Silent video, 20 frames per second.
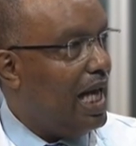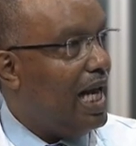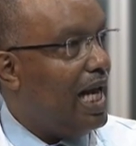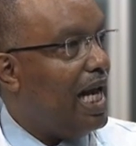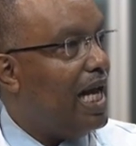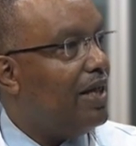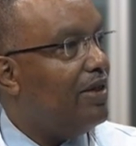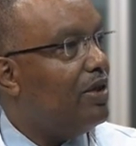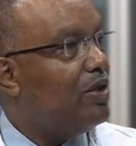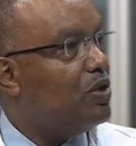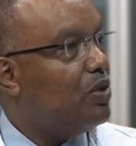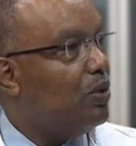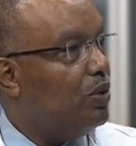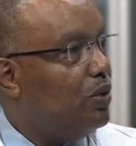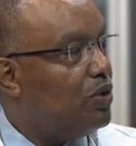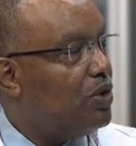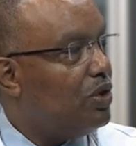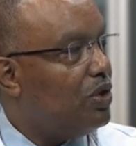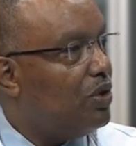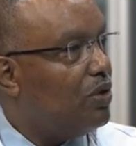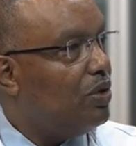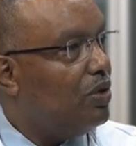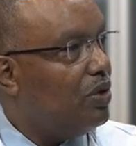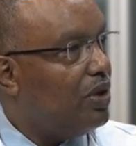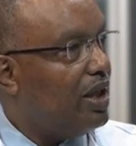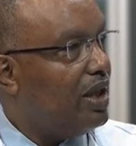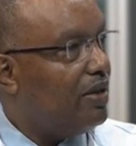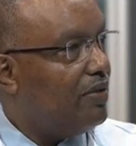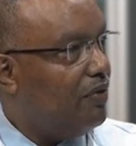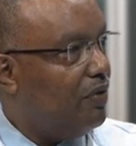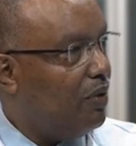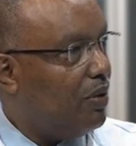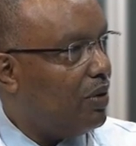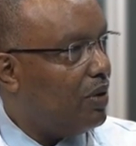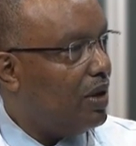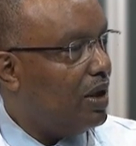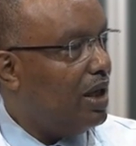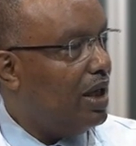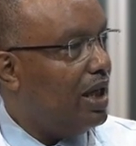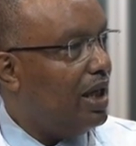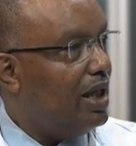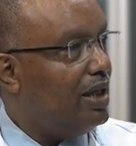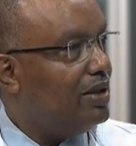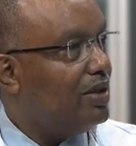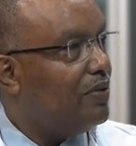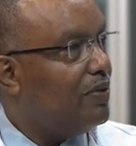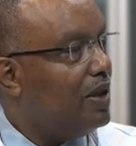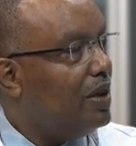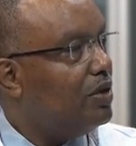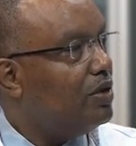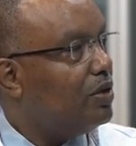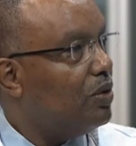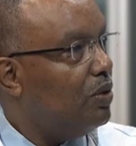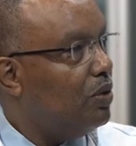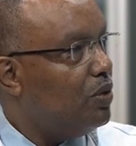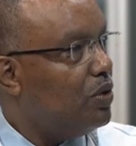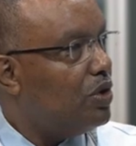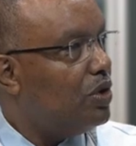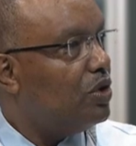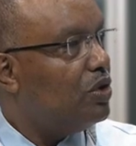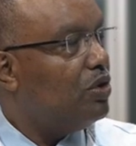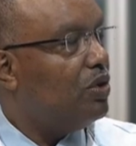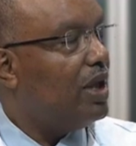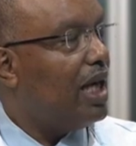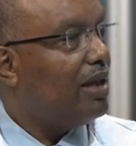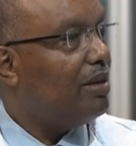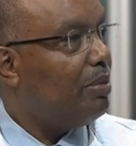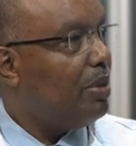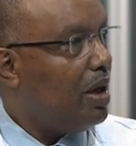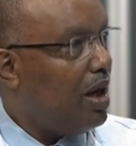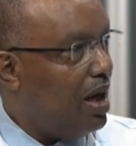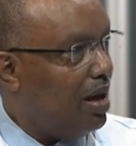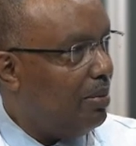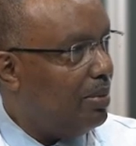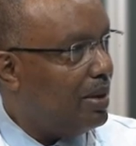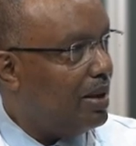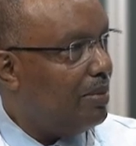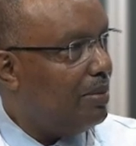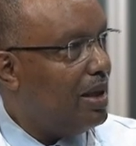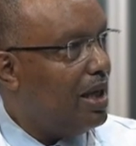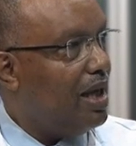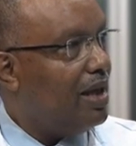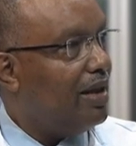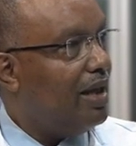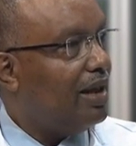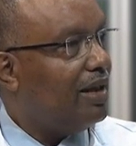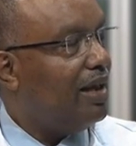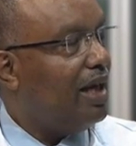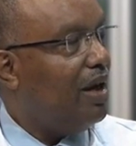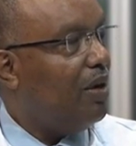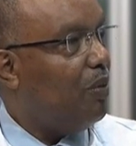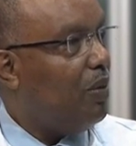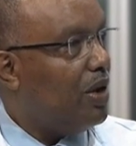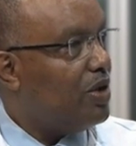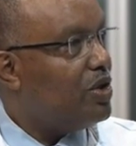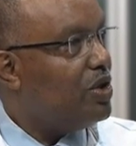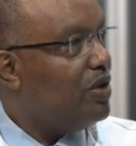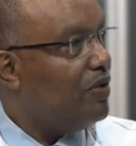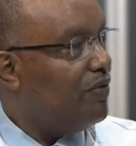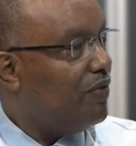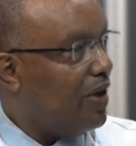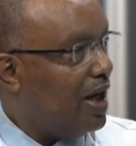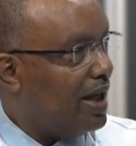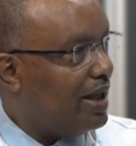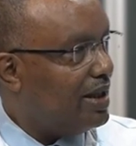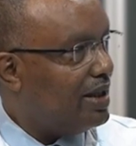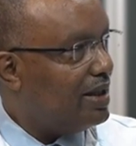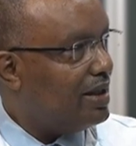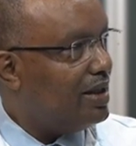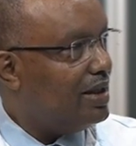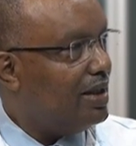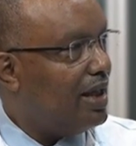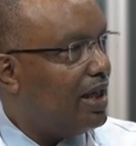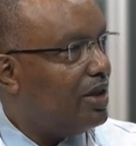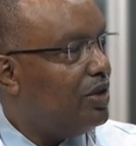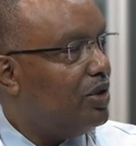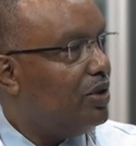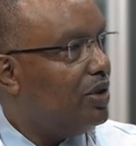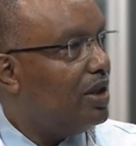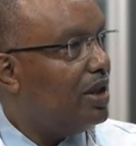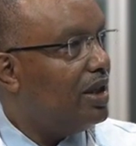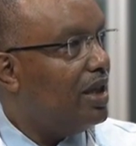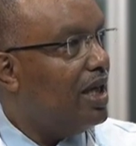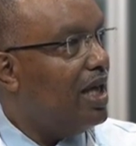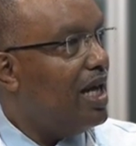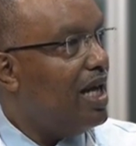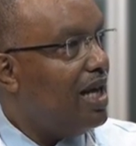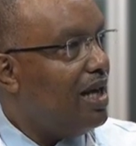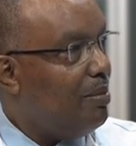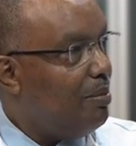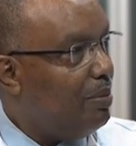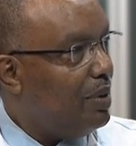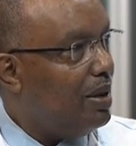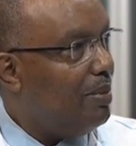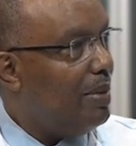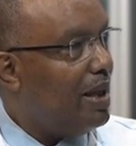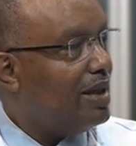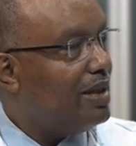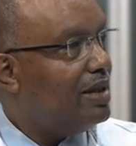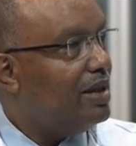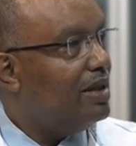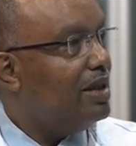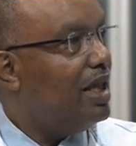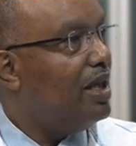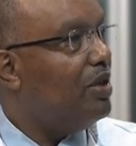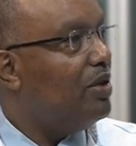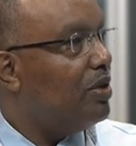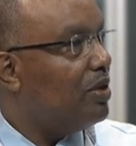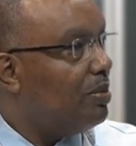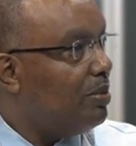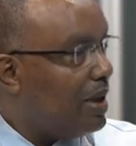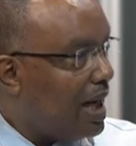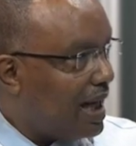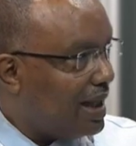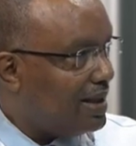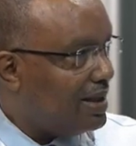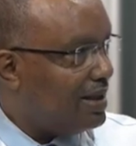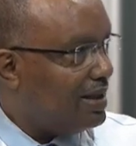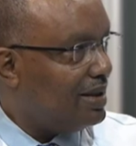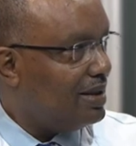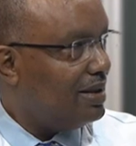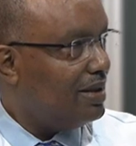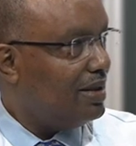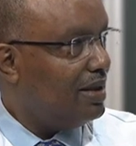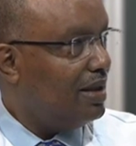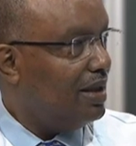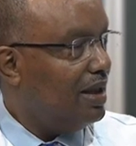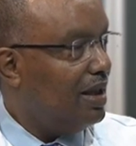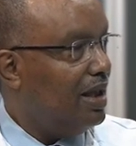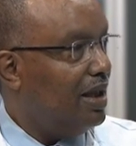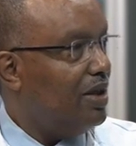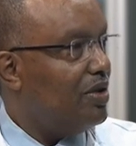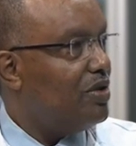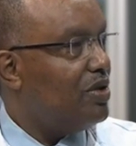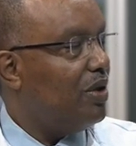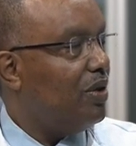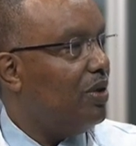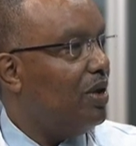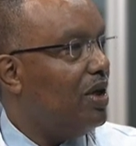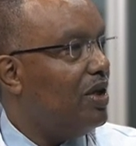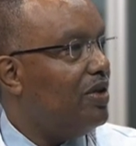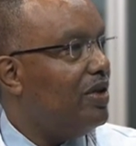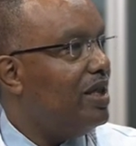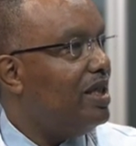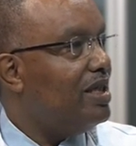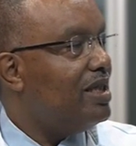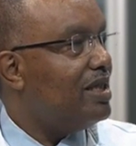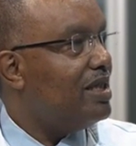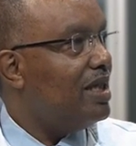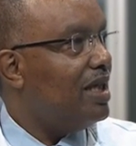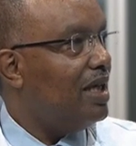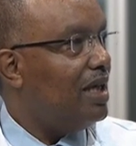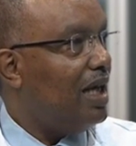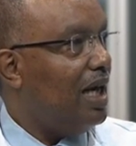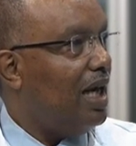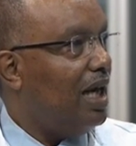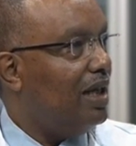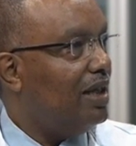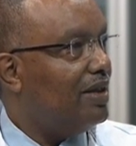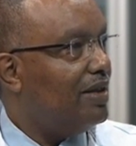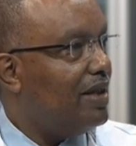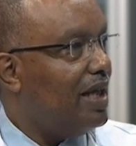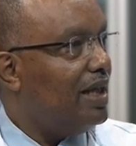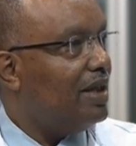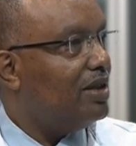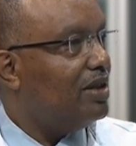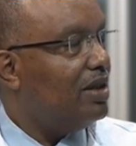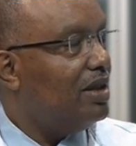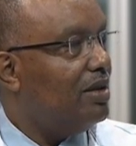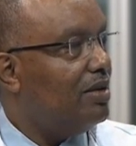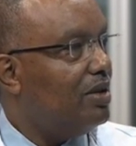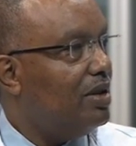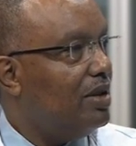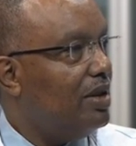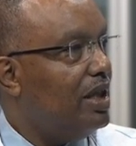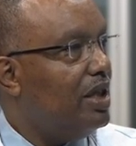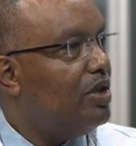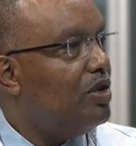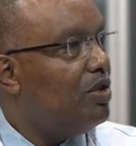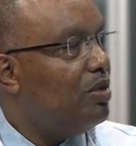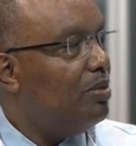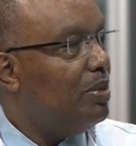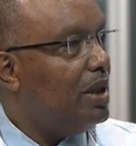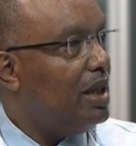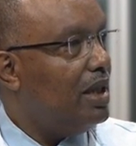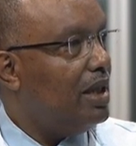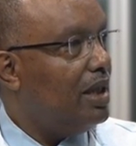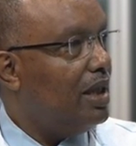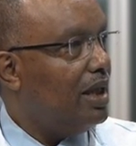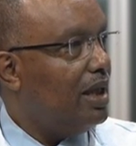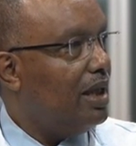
And the solution you're looking for is a real solution to that problem, that once you find it, that you can implement it in your practice. So these things need to be